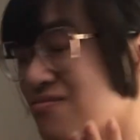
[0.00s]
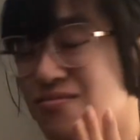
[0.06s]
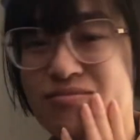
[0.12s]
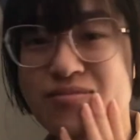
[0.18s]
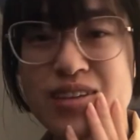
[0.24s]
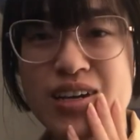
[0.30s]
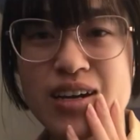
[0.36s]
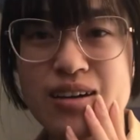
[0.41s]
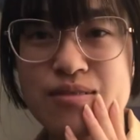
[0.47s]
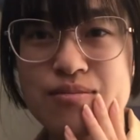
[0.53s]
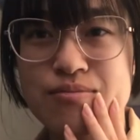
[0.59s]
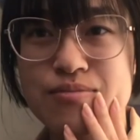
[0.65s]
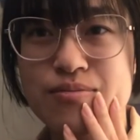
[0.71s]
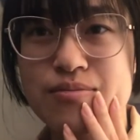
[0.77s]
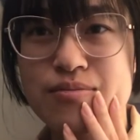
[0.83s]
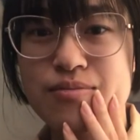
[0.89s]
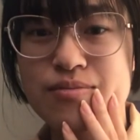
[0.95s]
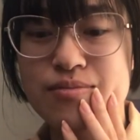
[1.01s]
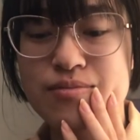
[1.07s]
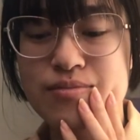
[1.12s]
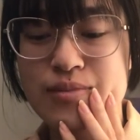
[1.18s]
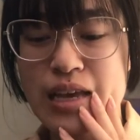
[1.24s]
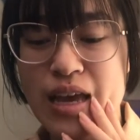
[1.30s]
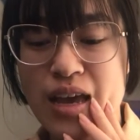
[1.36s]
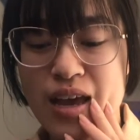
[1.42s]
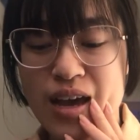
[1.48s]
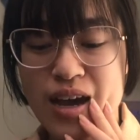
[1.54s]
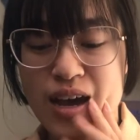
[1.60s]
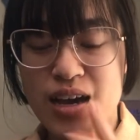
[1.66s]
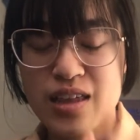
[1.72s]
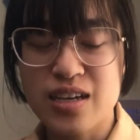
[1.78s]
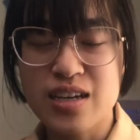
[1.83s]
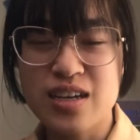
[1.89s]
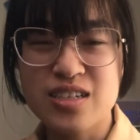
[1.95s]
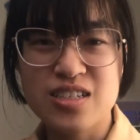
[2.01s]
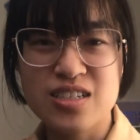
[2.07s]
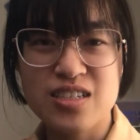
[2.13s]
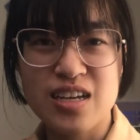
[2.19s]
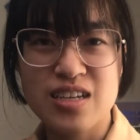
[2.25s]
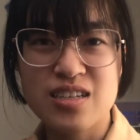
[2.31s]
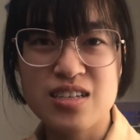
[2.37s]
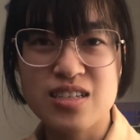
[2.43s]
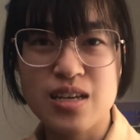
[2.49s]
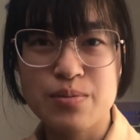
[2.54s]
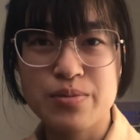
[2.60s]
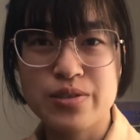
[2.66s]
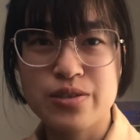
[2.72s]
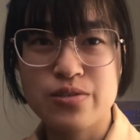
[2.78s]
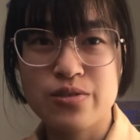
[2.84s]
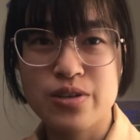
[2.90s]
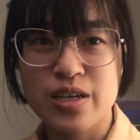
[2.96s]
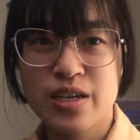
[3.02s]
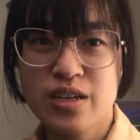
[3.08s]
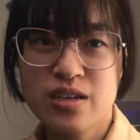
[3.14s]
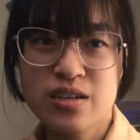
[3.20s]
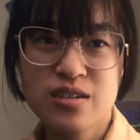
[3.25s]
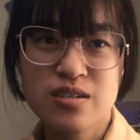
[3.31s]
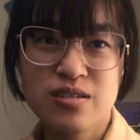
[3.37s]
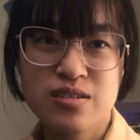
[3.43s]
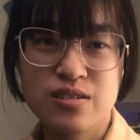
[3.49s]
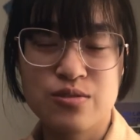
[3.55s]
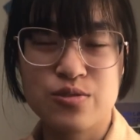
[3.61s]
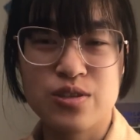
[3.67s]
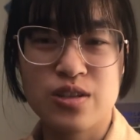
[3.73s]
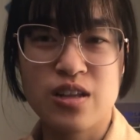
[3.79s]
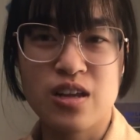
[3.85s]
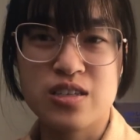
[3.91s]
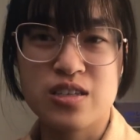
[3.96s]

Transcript: Yeah, I think I'll just end this episode here. It was a lot of